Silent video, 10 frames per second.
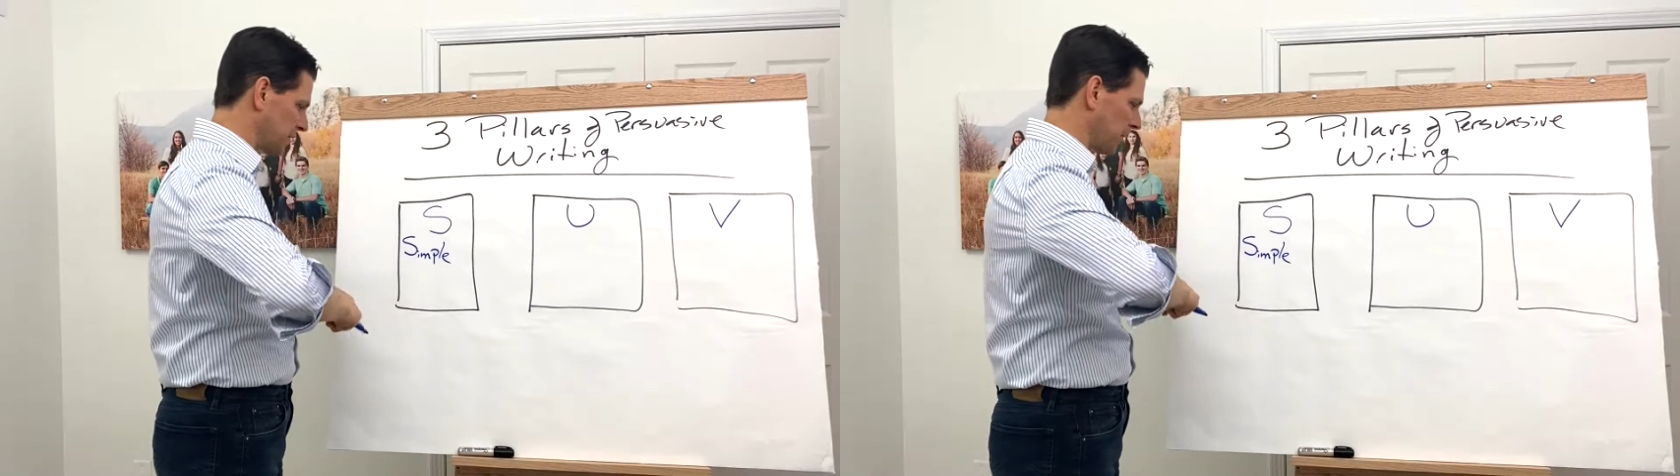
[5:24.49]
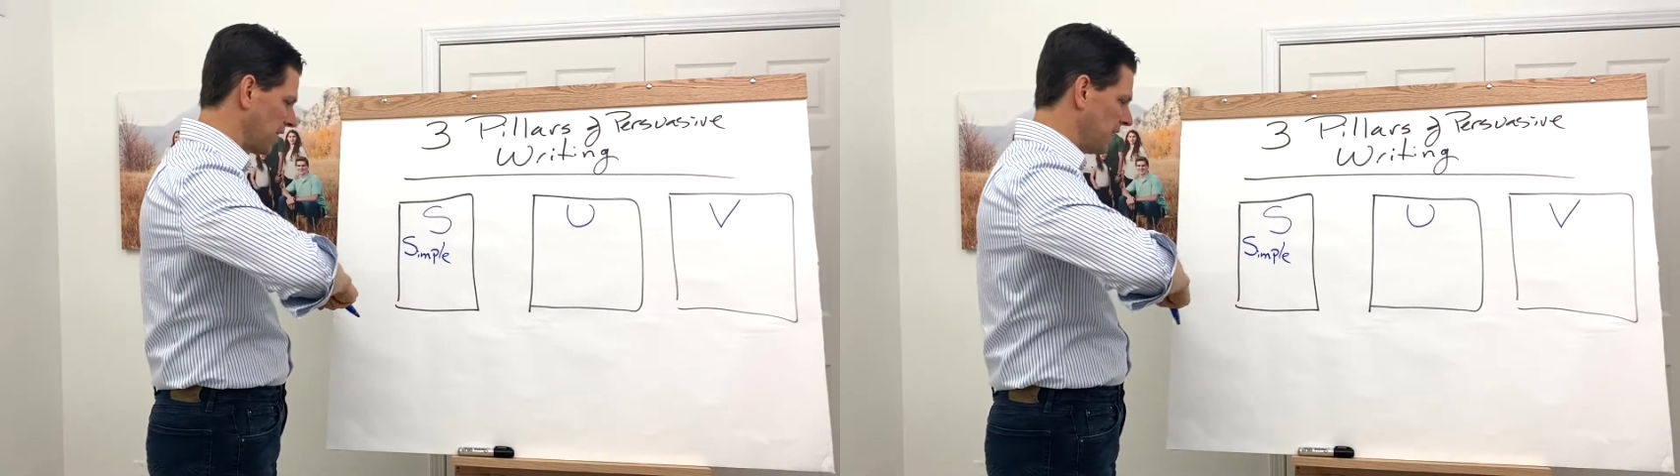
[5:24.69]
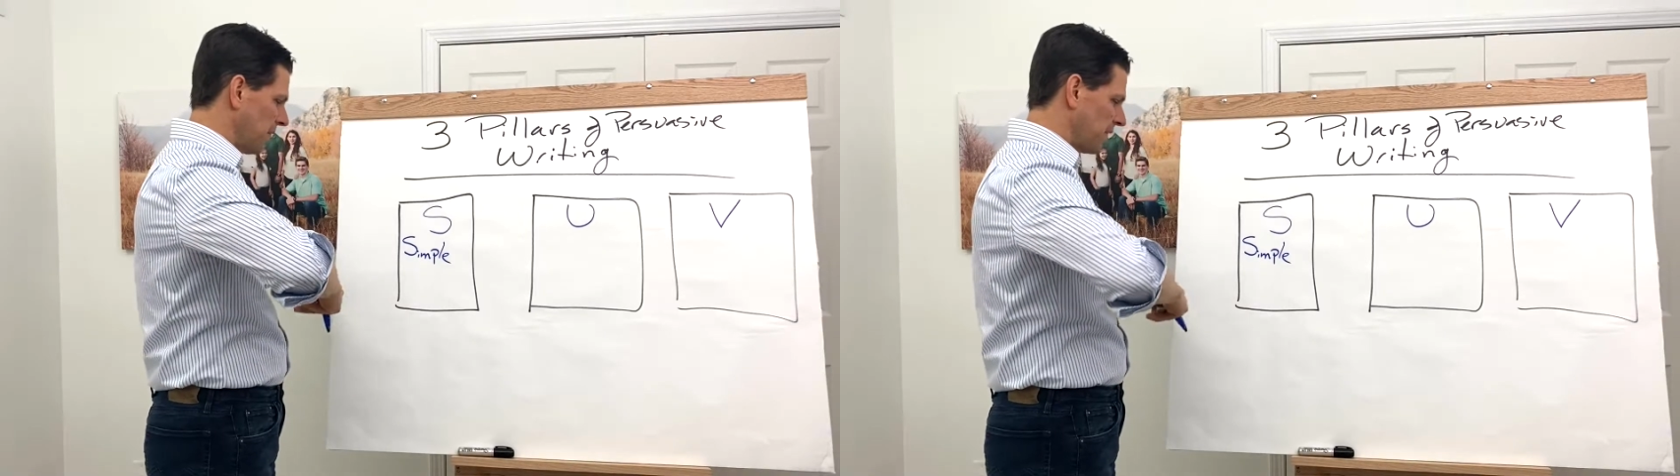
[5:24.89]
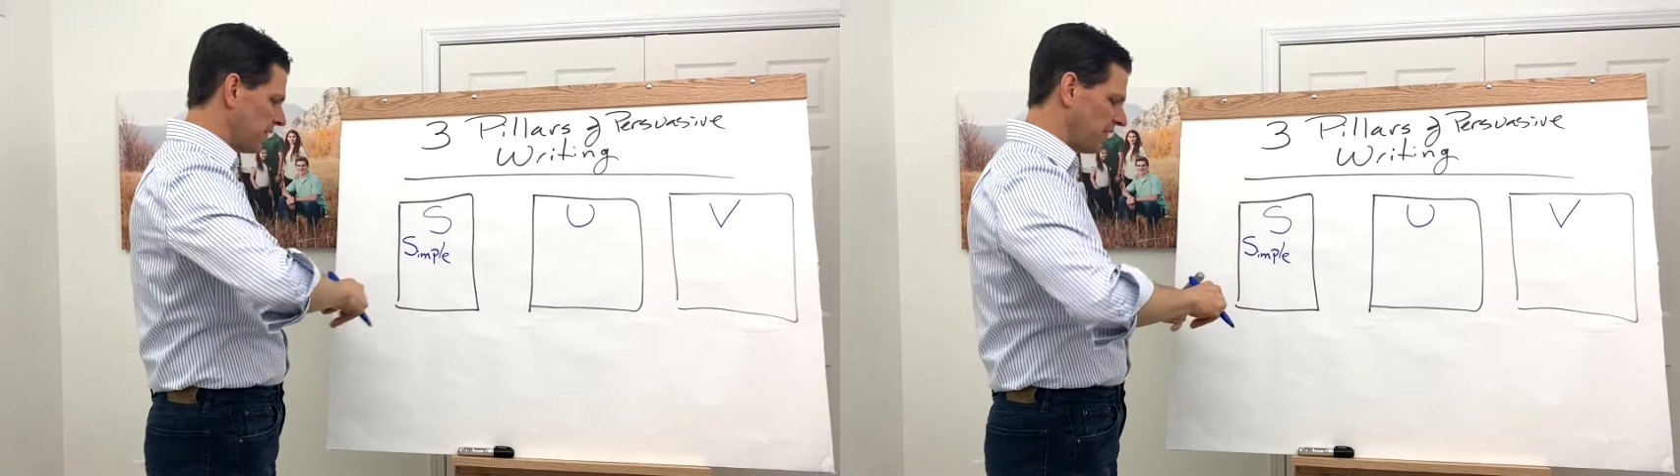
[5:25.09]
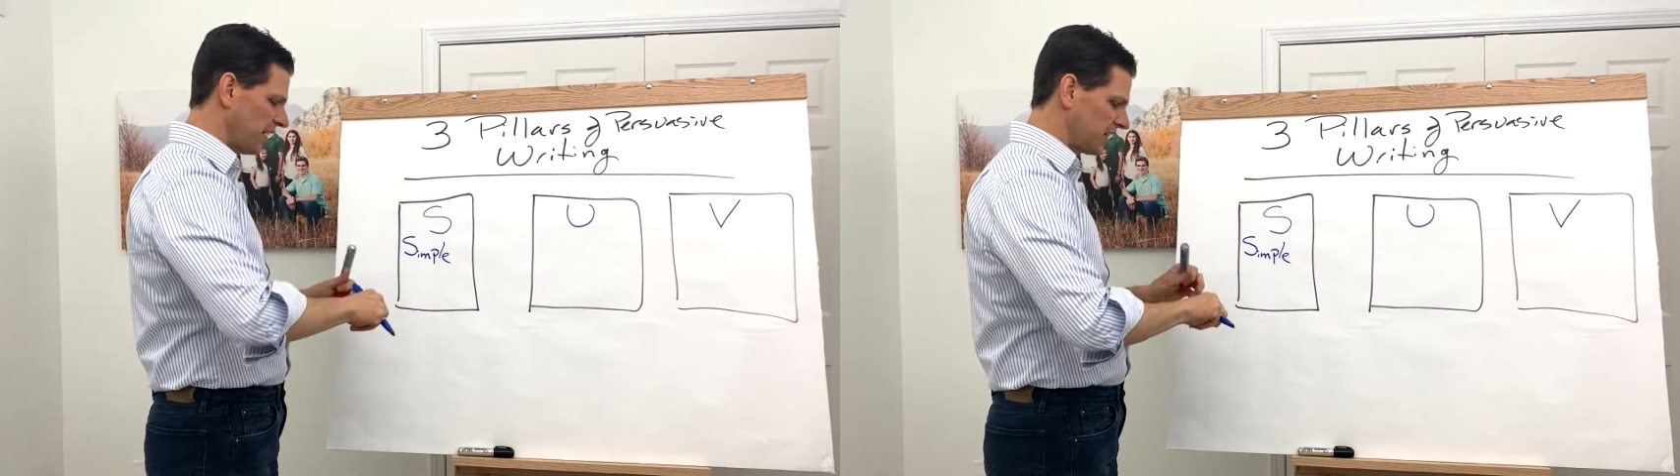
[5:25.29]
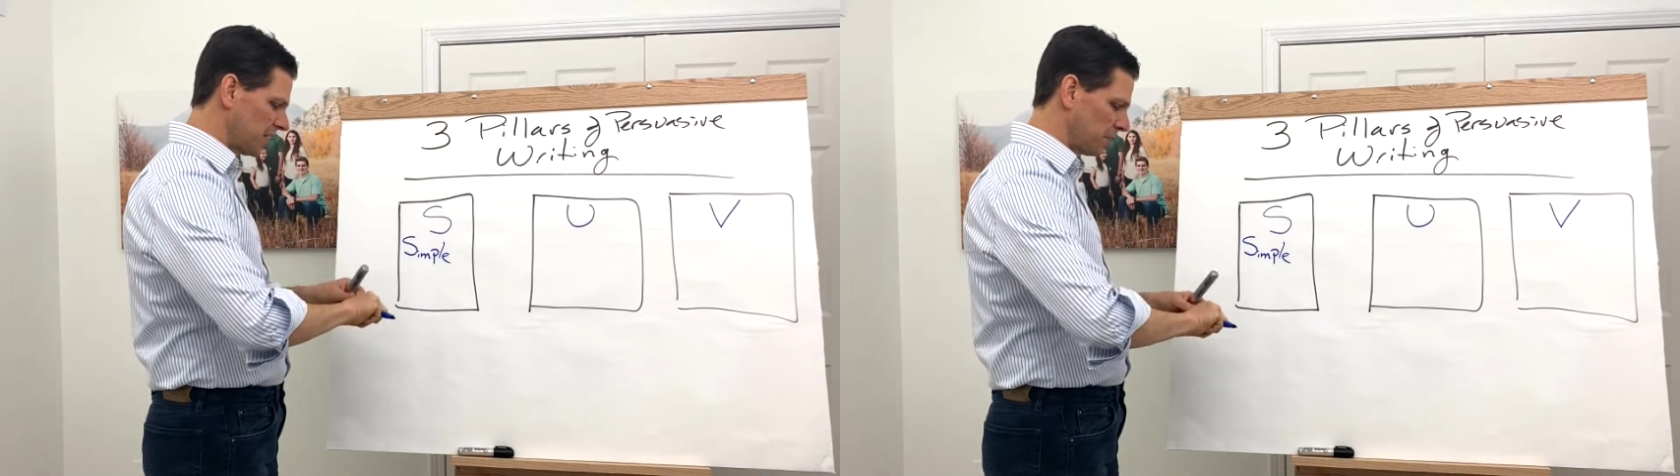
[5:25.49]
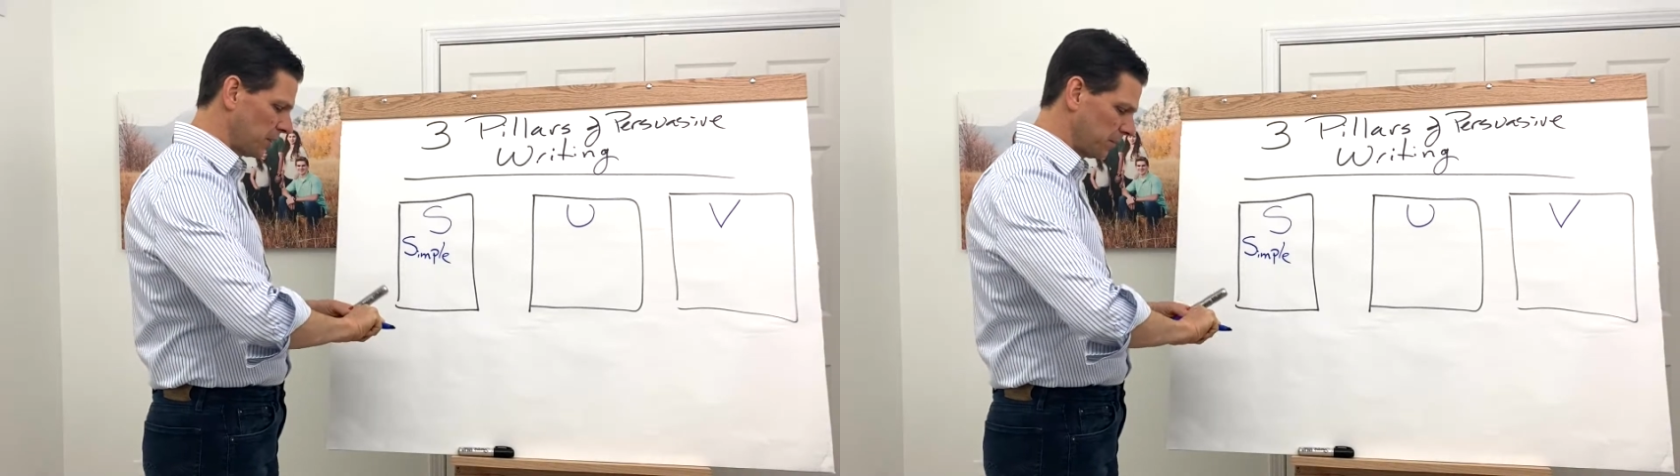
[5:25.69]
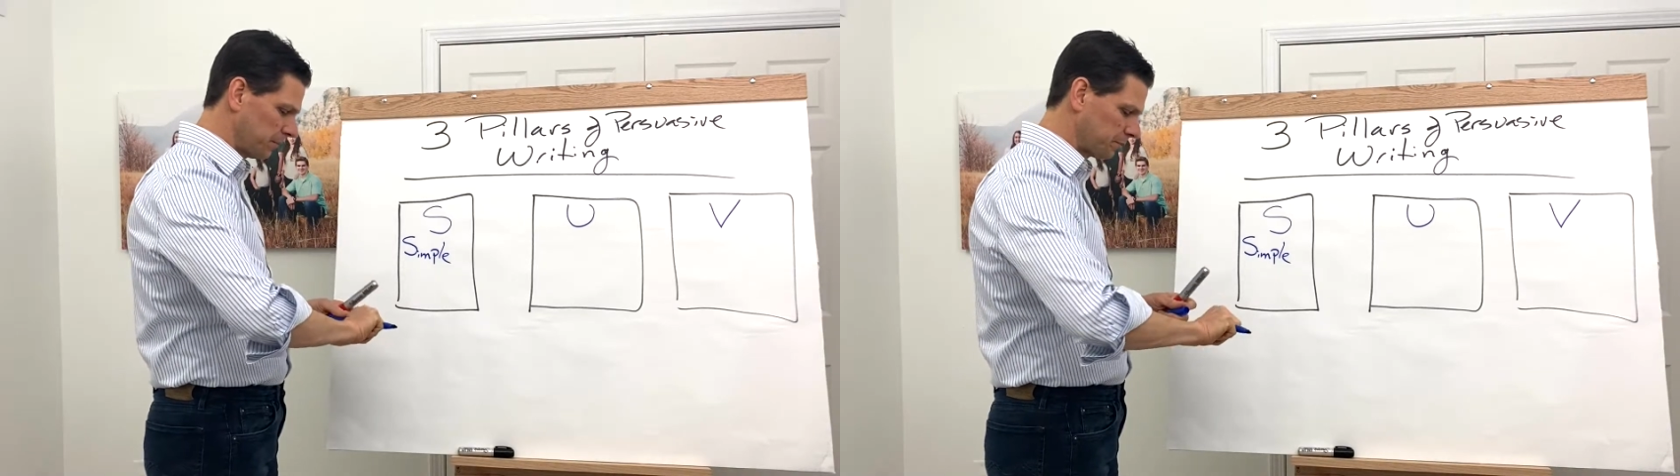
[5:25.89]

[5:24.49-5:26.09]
but very simple.